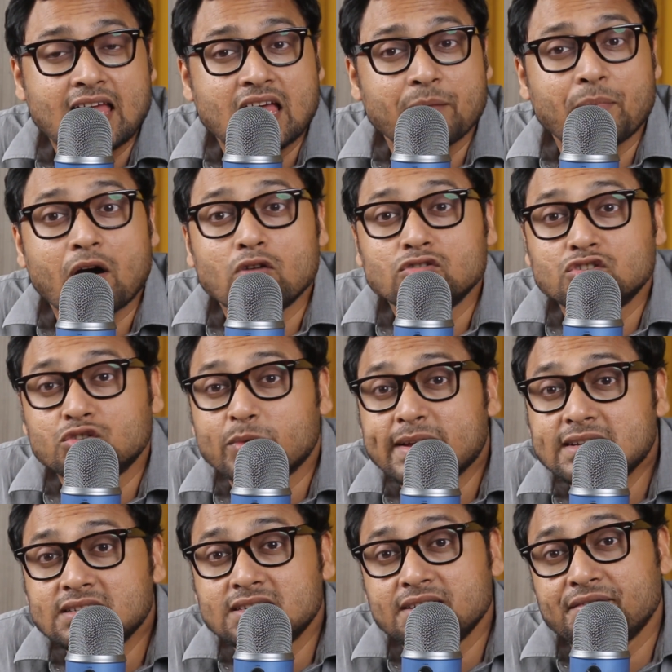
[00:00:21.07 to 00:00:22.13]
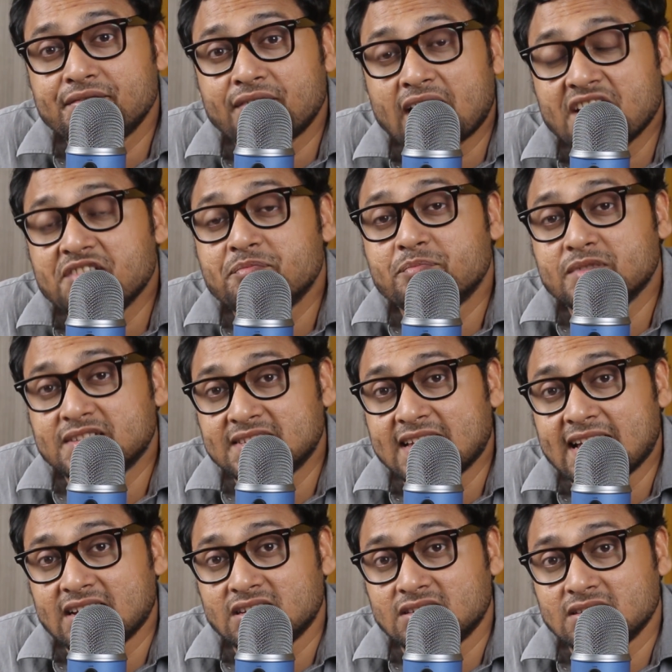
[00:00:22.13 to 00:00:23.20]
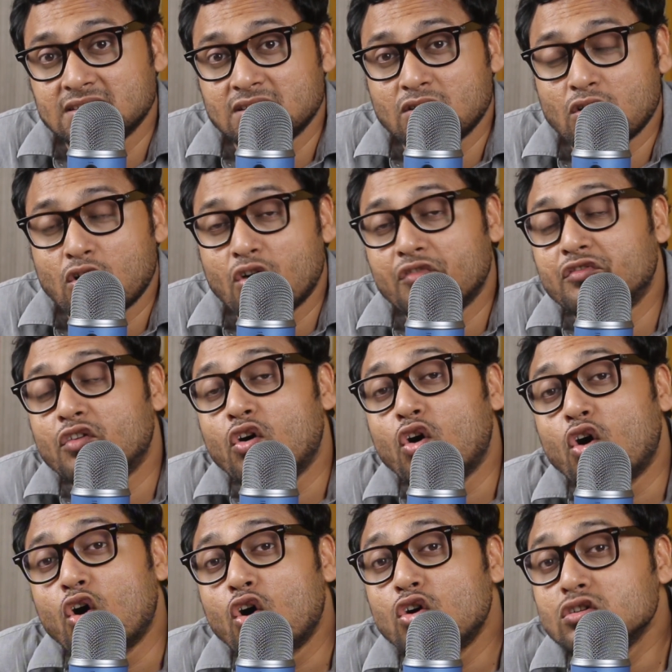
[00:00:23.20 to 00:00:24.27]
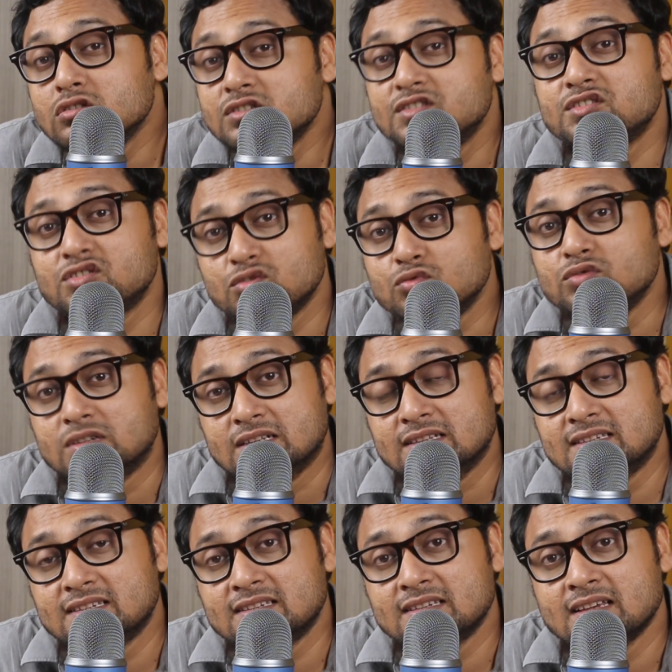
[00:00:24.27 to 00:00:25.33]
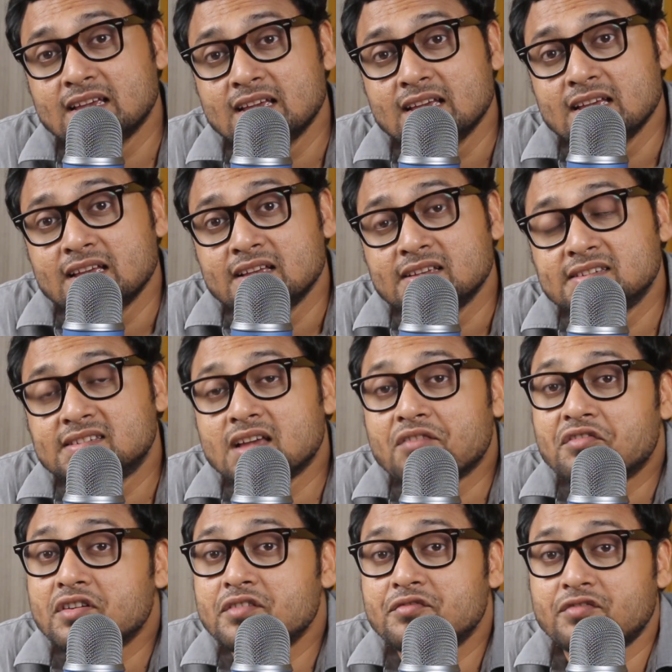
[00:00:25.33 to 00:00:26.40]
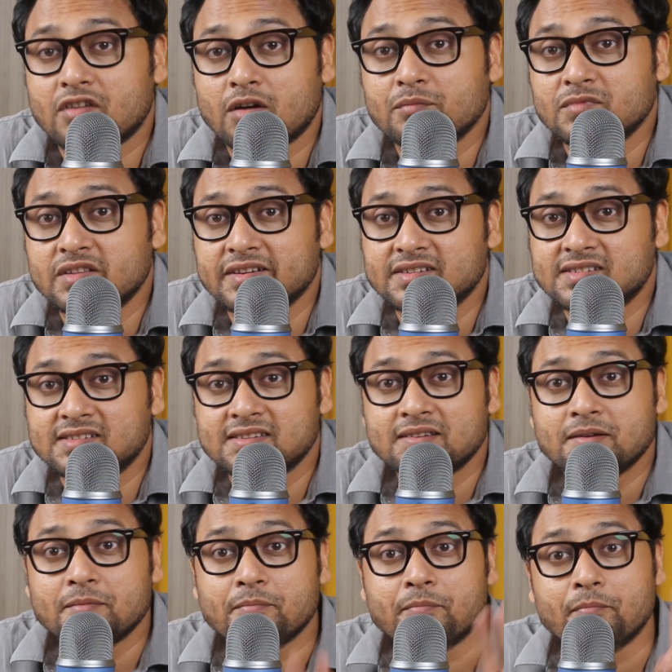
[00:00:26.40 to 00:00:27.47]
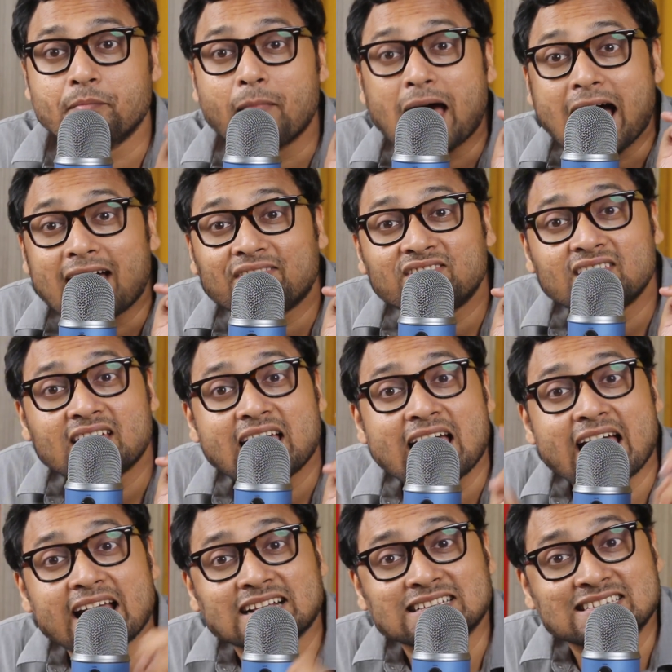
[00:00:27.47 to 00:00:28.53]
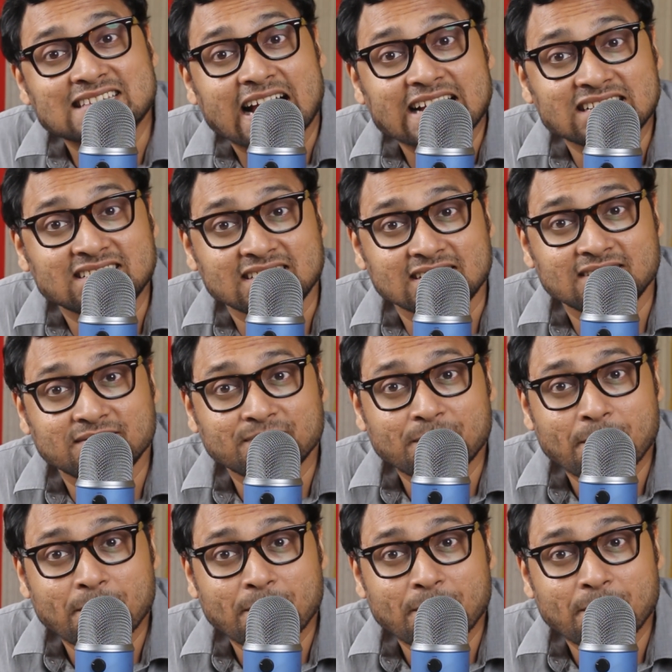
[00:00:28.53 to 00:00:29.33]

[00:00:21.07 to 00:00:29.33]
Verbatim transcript: about 25% of all students suffer from this math anxiety